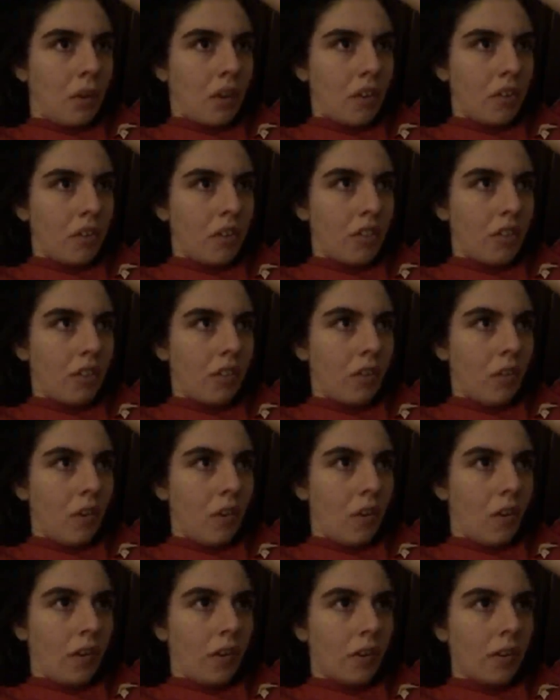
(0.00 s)
watched the
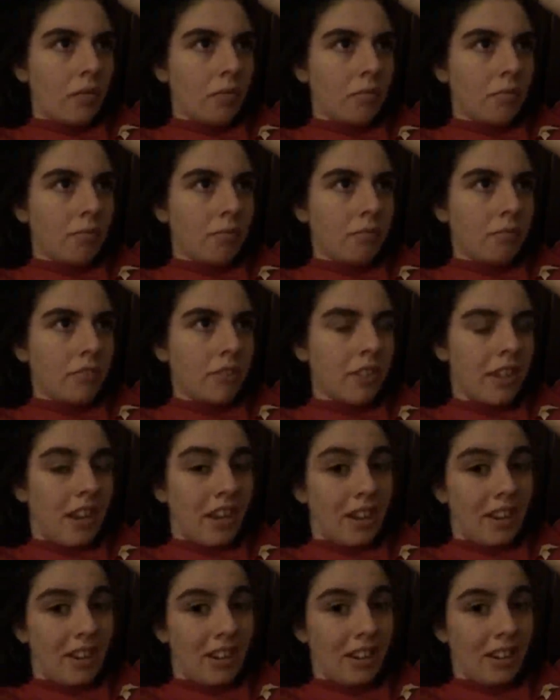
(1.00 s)
clock.
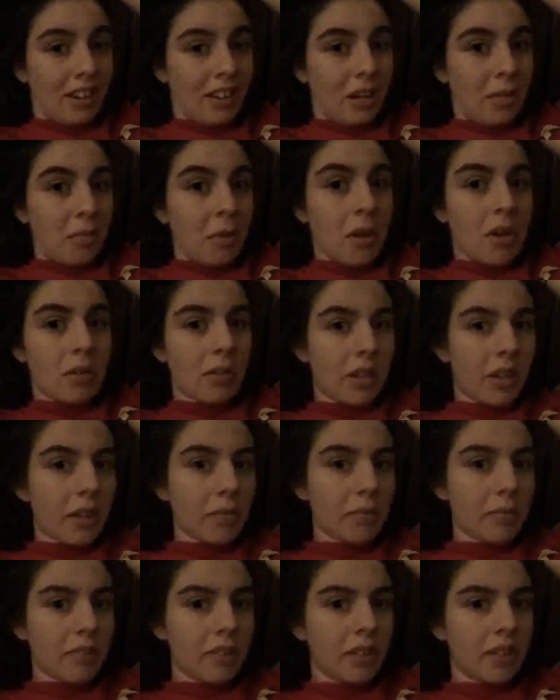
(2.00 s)
Santa didn't come.
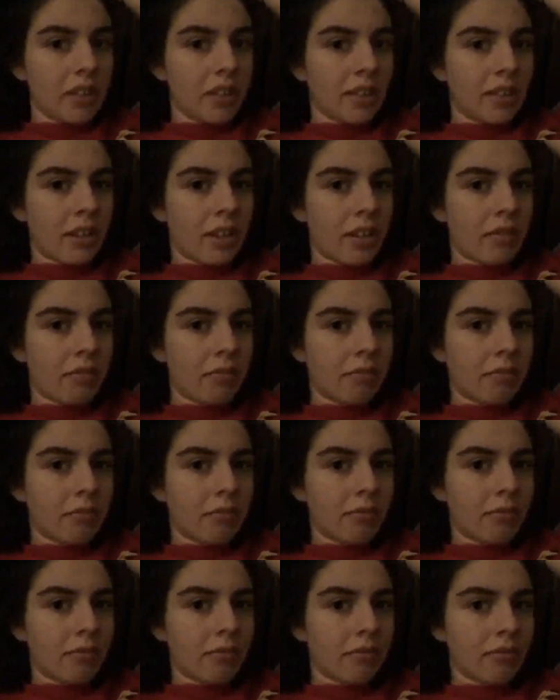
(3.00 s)
Okay, Santa's
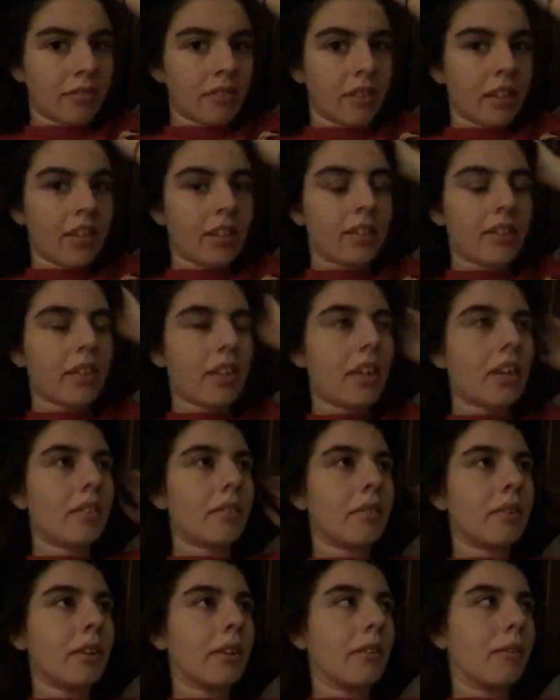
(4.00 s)

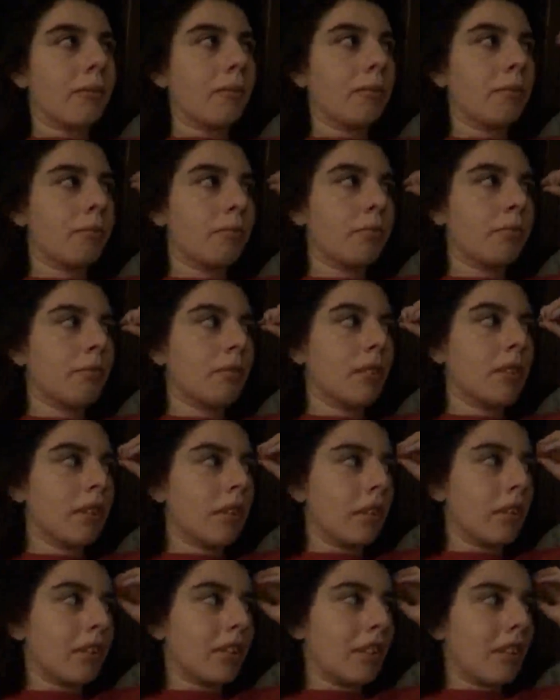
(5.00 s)
not real.
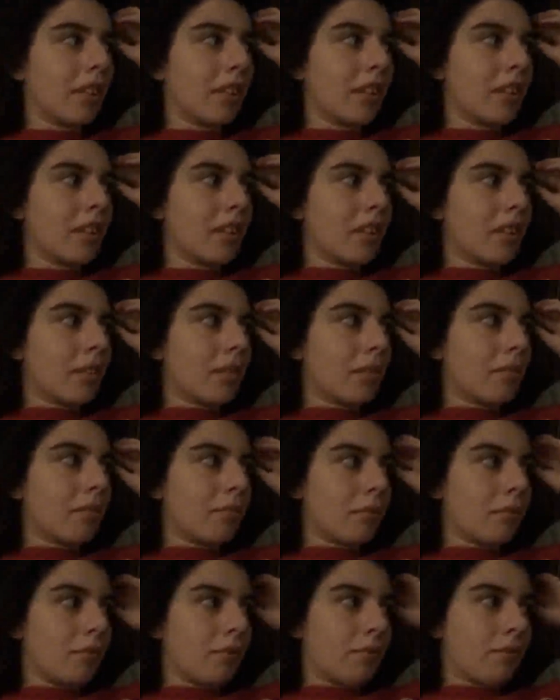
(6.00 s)
So,
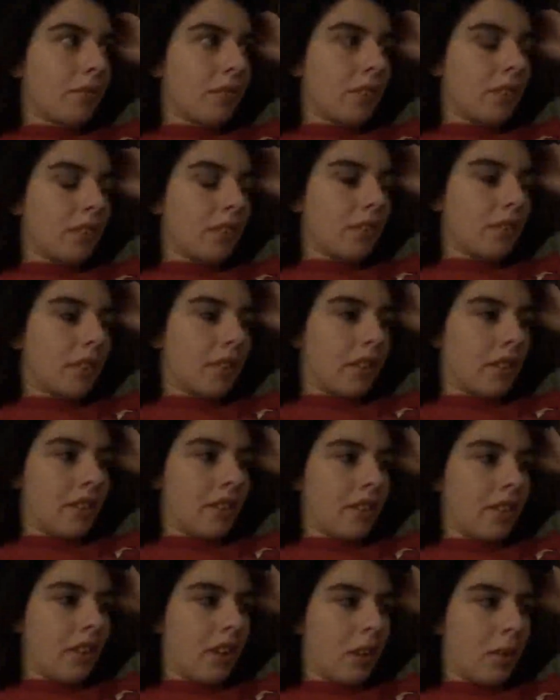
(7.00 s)
friggin'
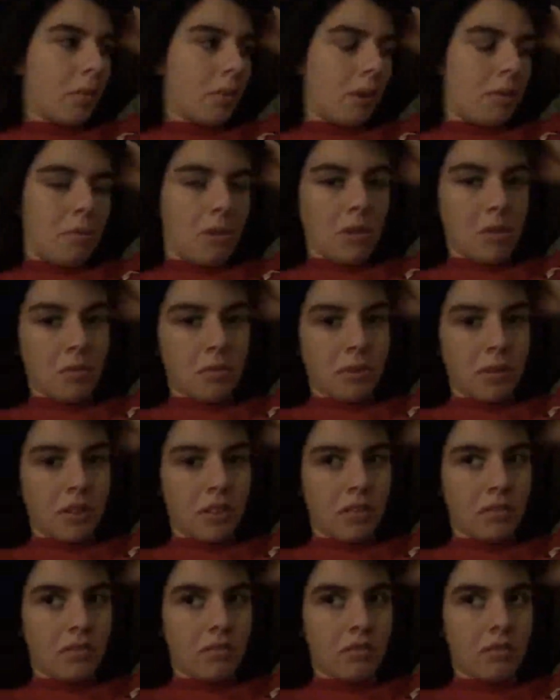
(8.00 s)
stayed up. My mom put the
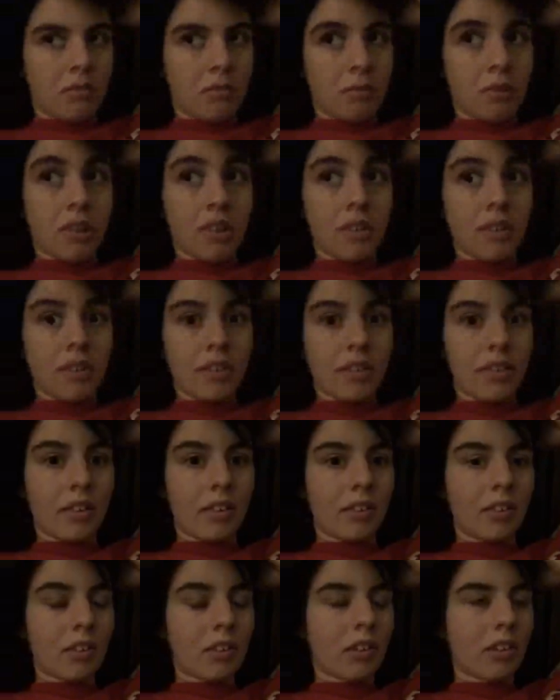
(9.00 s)
presents under
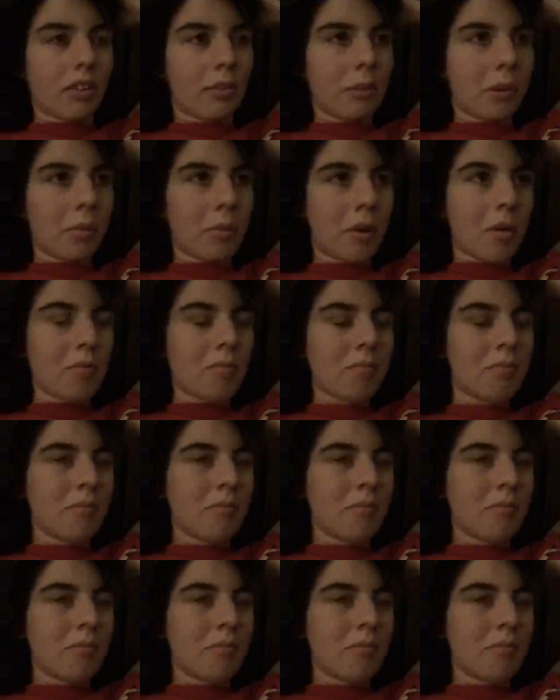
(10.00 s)
the, because my mom,